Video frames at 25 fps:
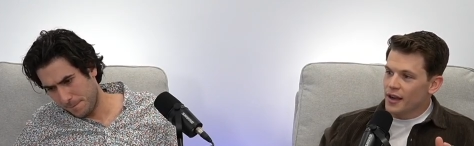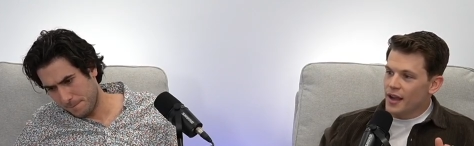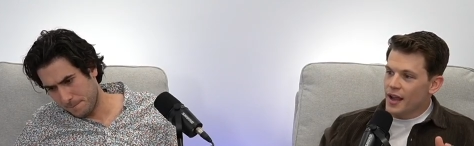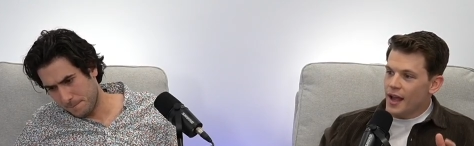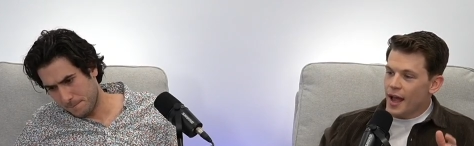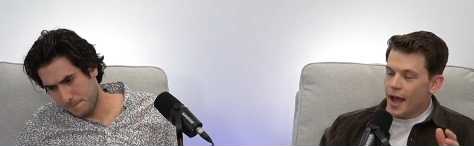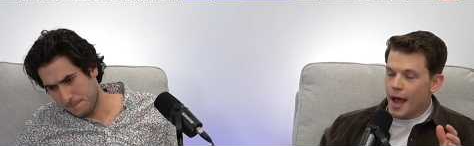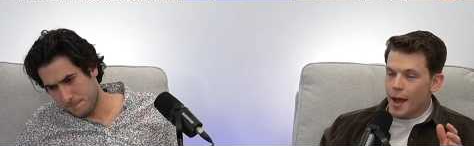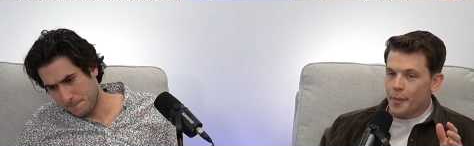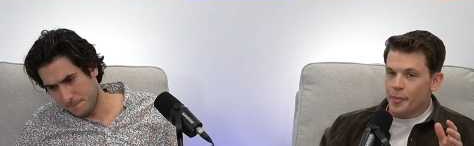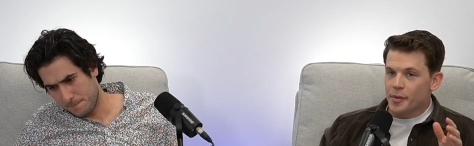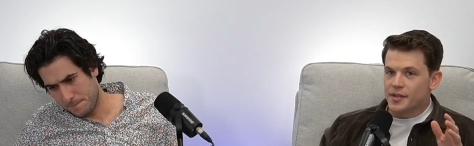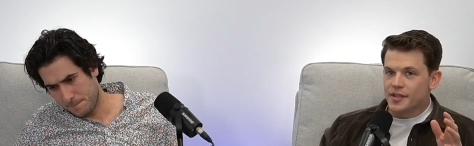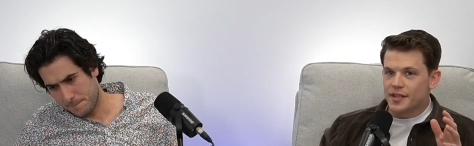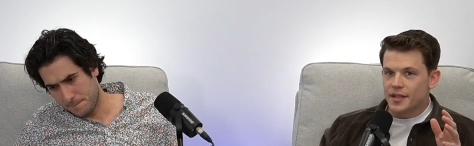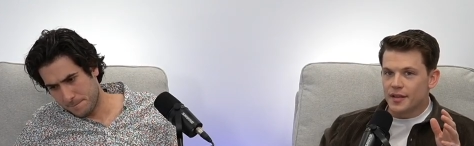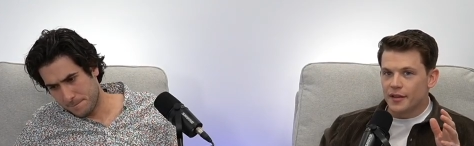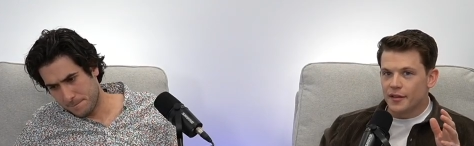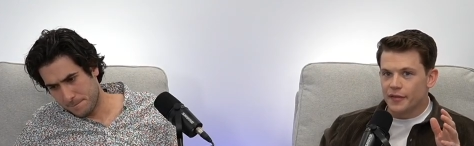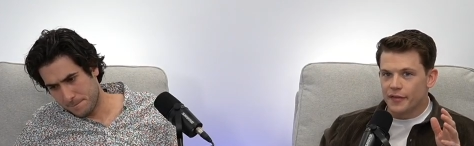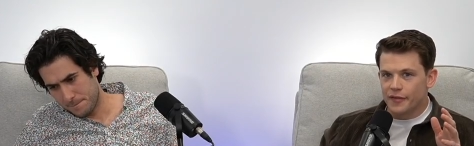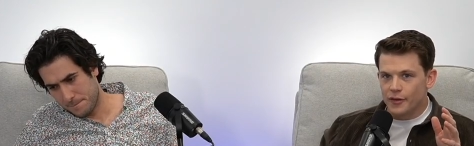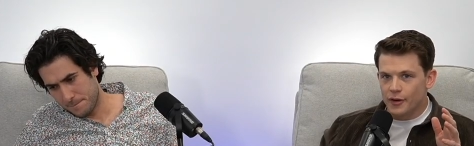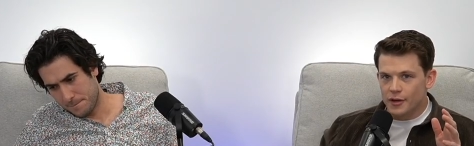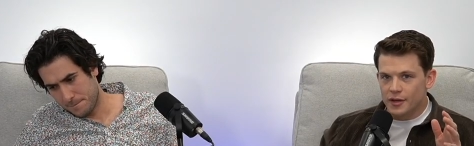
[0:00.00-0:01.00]
Speaker 1: happens in the
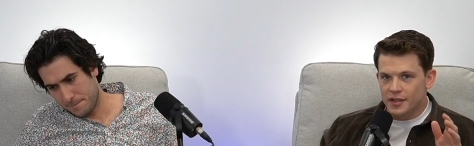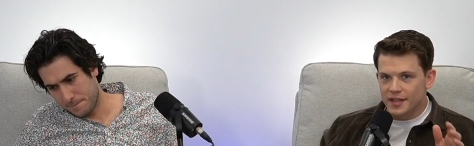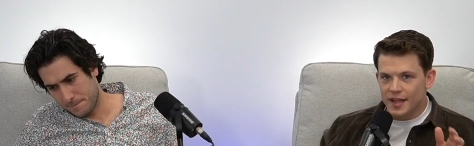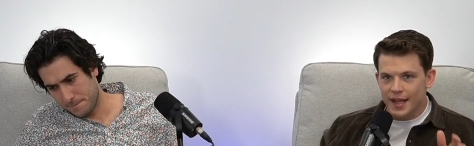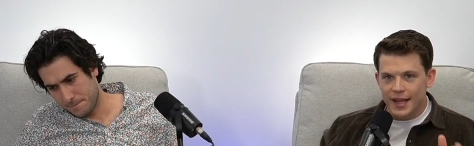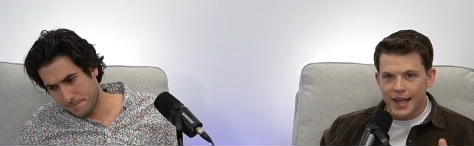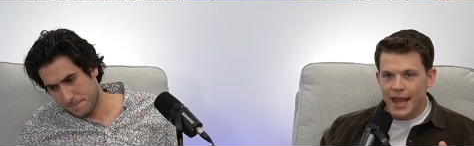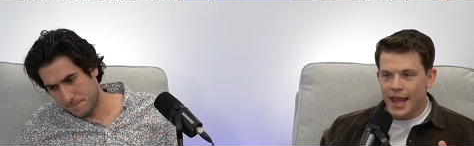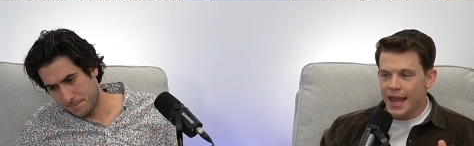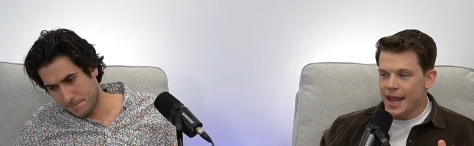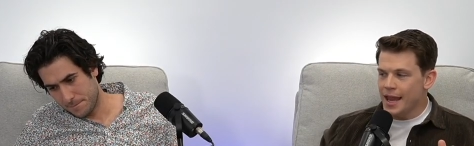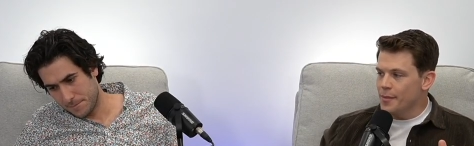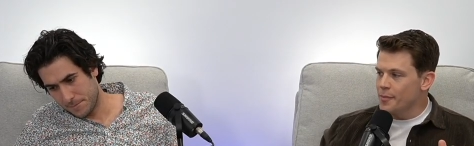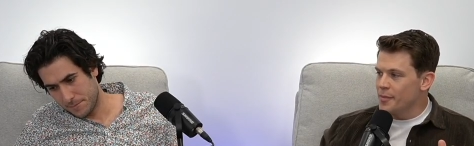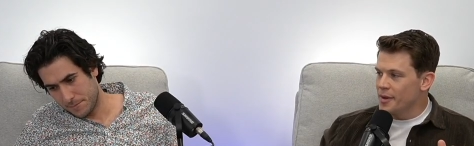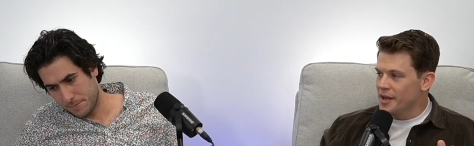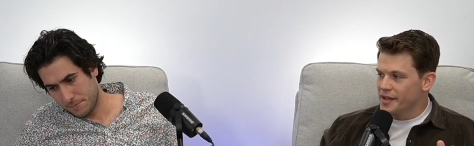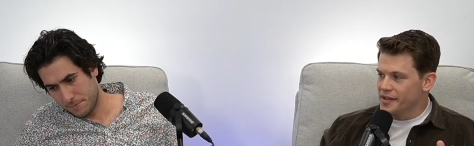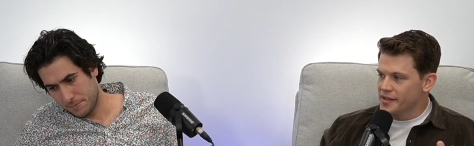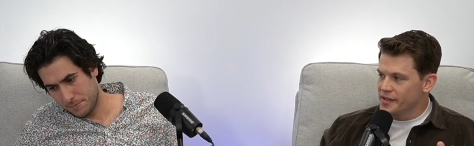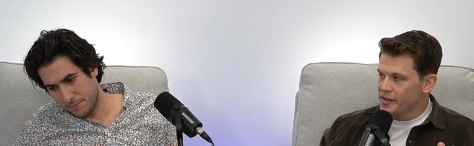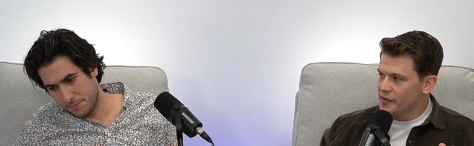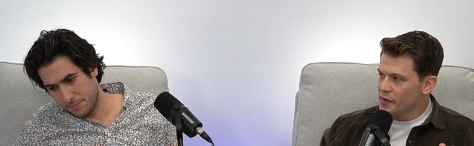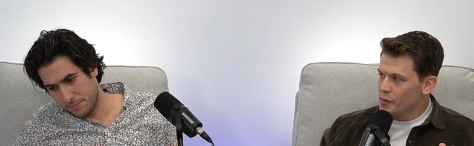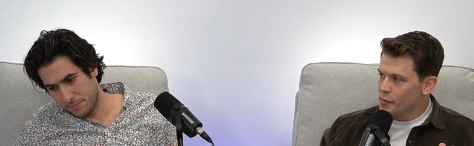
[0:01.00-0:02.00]
first like eight
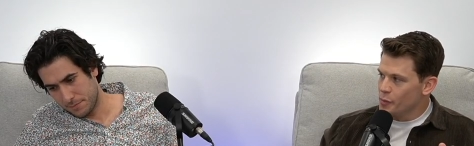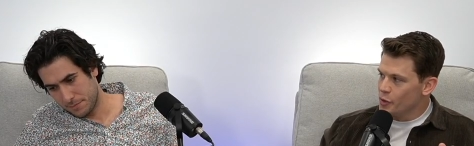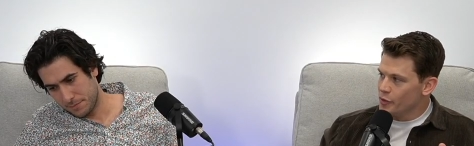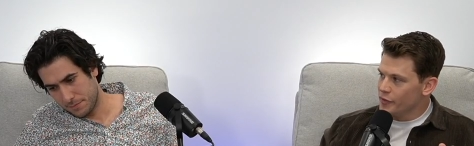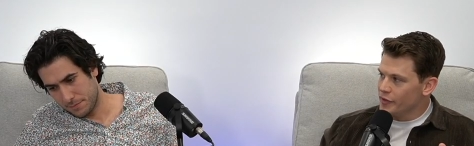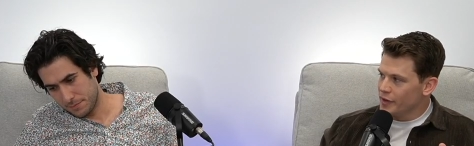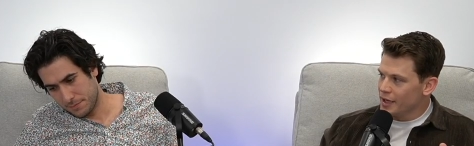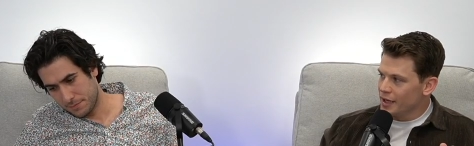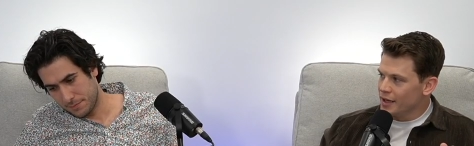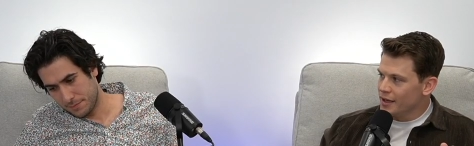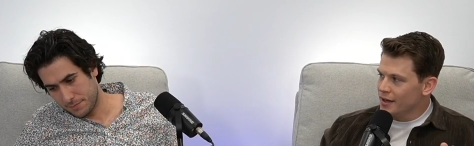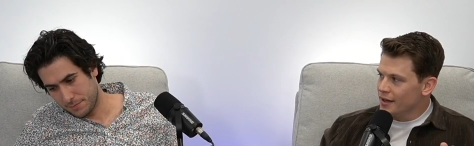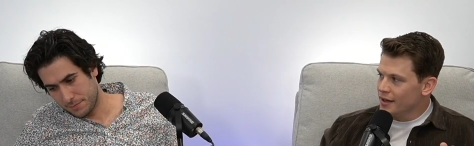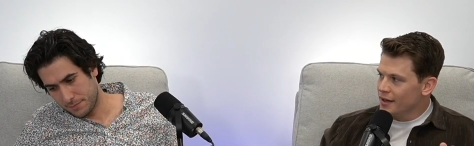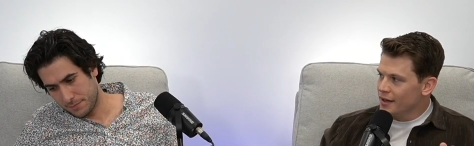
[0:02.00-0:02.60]
minutes of the movie.